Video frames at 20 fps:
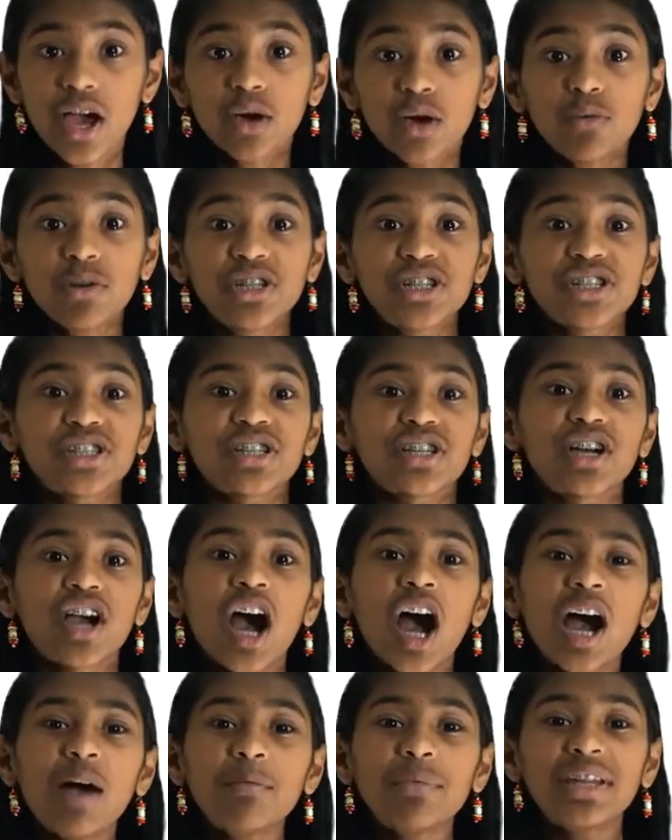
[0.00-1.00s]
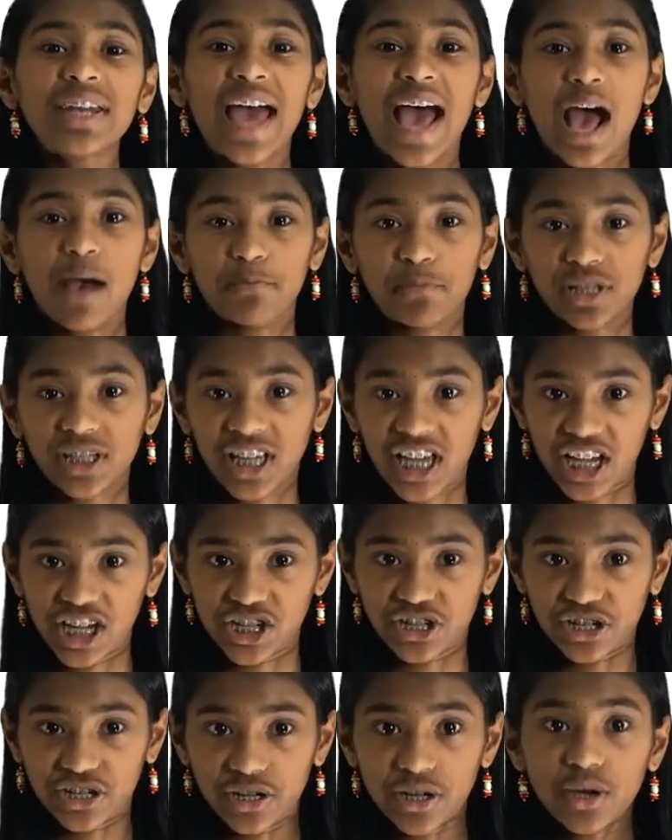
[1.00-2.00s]
which is a common
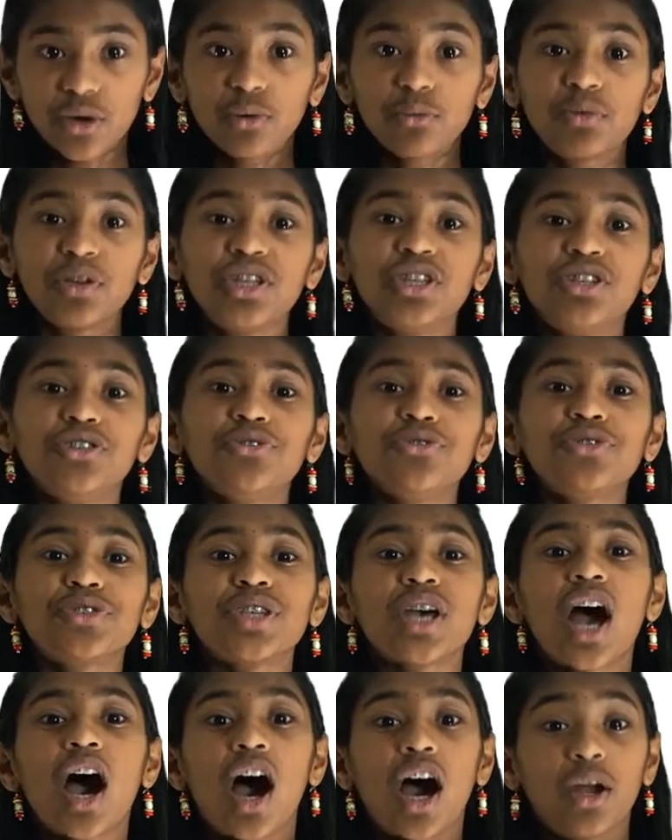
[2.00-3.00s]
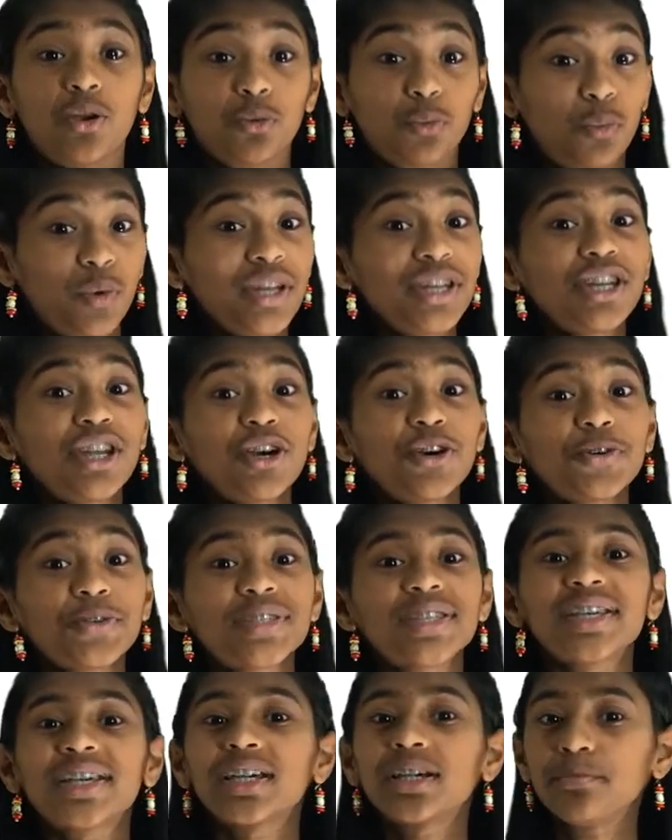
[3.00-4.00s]
application we use on Windows
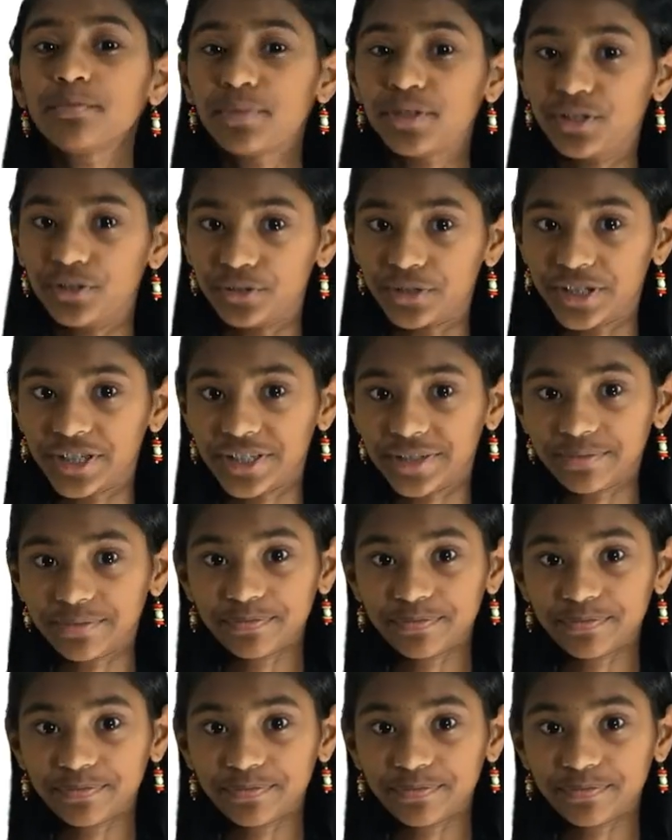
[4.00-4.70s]
computer.